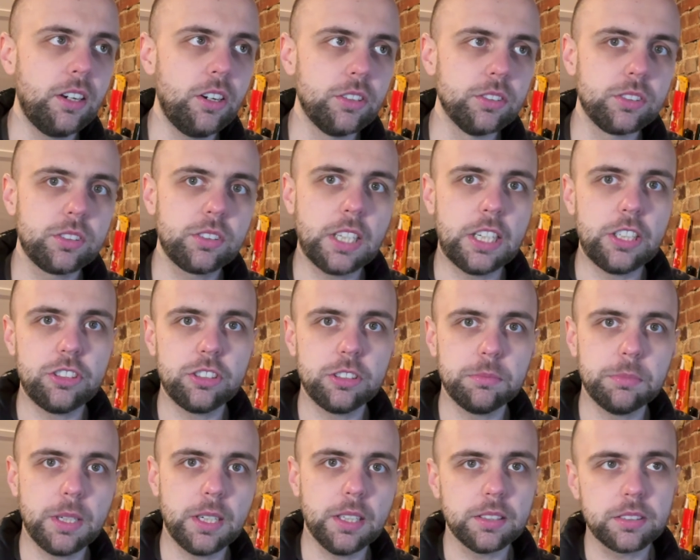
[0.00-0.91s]
on
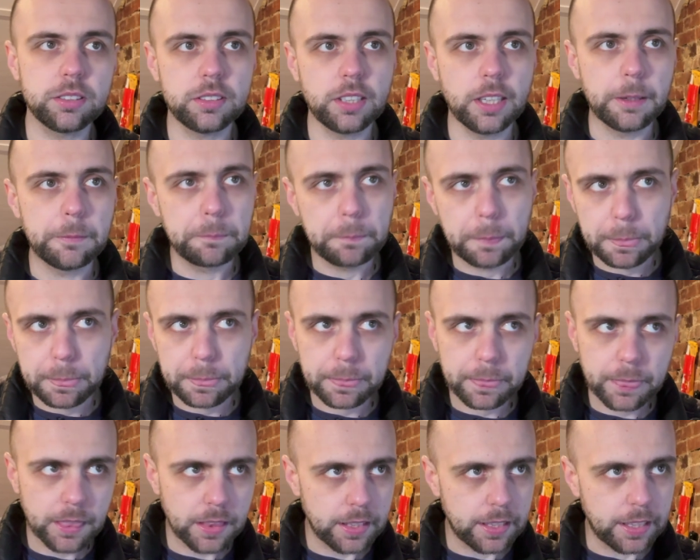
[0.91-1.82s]
Station Master,
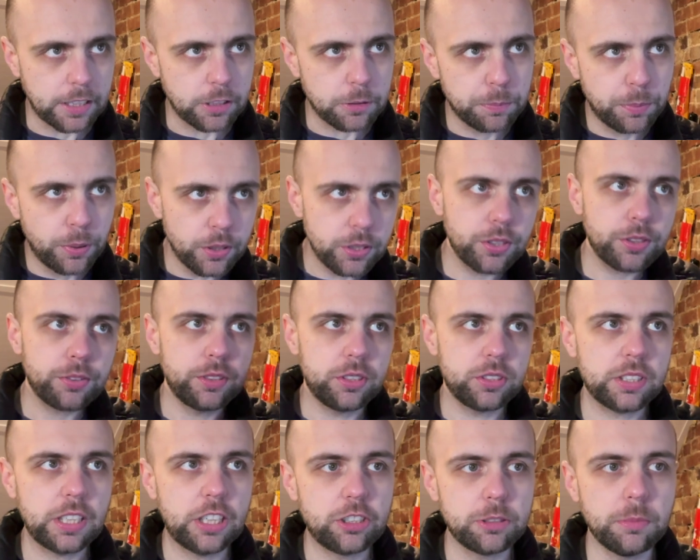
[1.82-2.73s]
gets pushed through
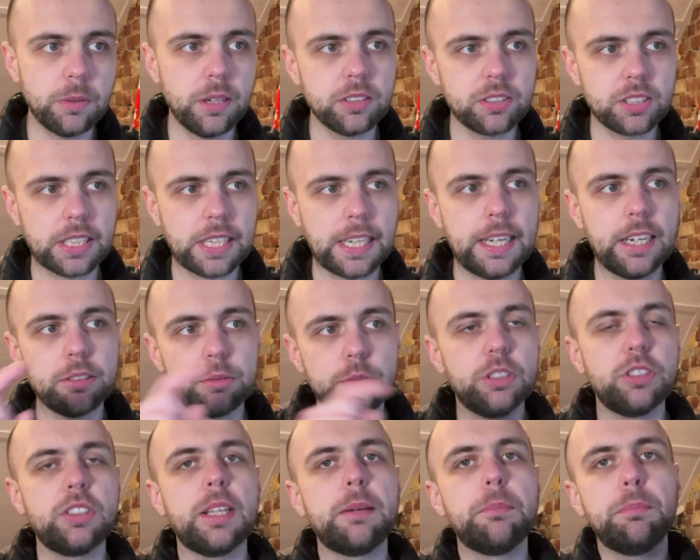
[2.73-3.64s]
to Station Master Cloud,
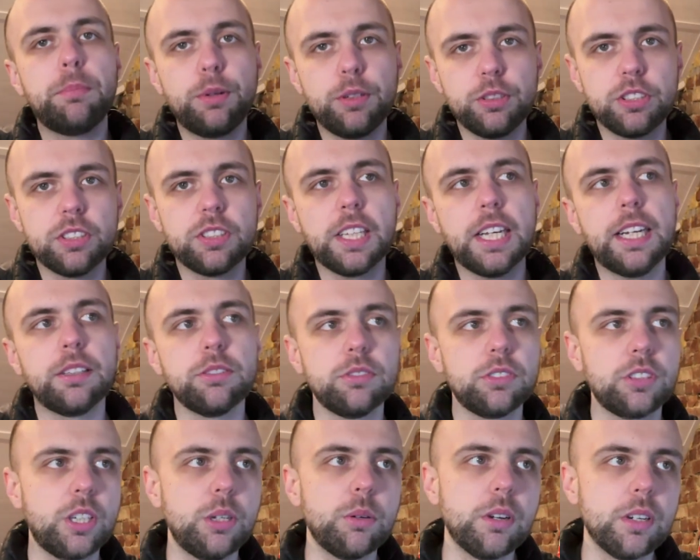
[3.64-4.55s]
which then pushes it out
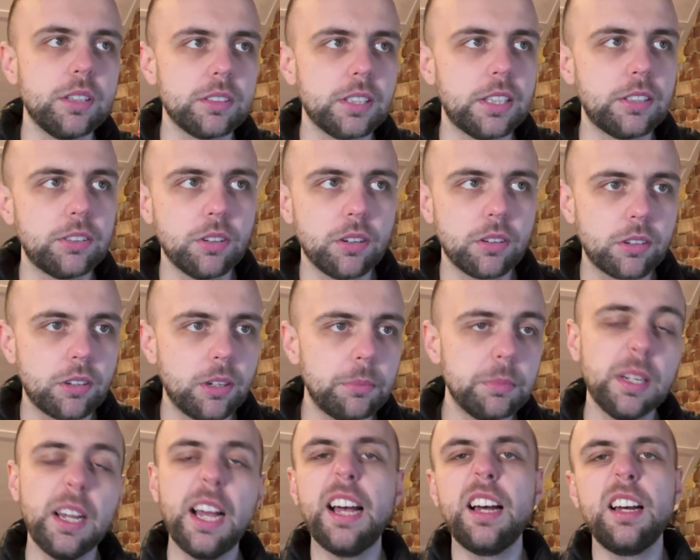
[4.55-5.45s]
to QRZ.com,